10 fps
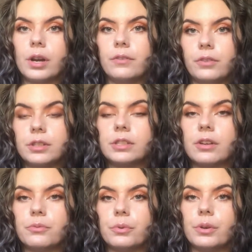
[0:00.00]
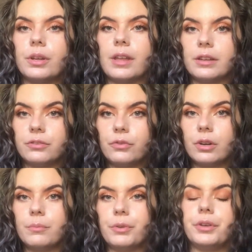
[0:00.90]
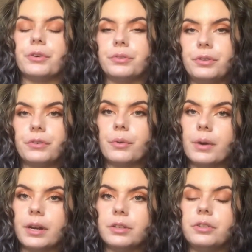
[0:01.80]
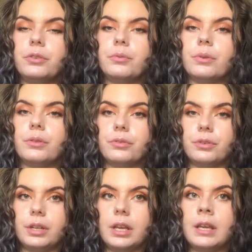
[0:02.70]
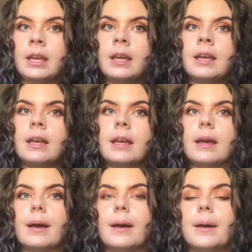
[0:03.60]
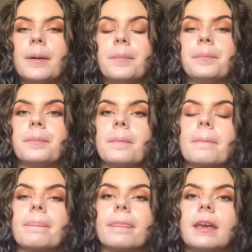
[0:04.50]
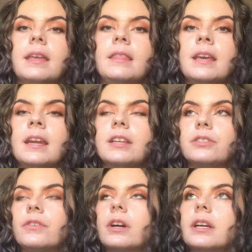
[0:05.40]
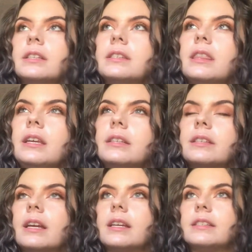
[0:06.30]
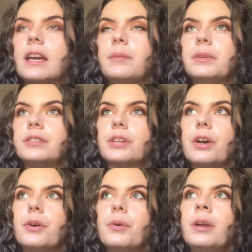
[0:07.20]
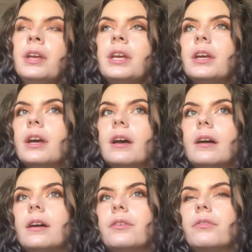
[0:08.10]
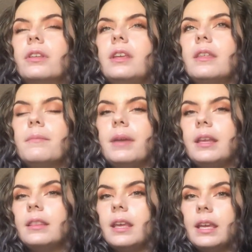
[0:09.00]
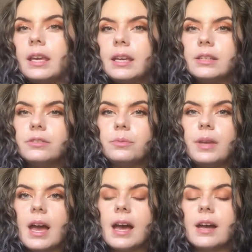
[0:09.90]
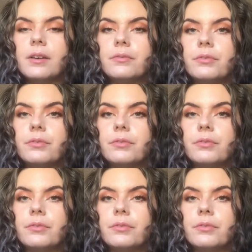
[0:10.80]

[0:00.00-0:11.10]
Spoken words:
if your schedule allows for it, but you're only required to do 3. And then as far as things like assignments go, really the main thing is we have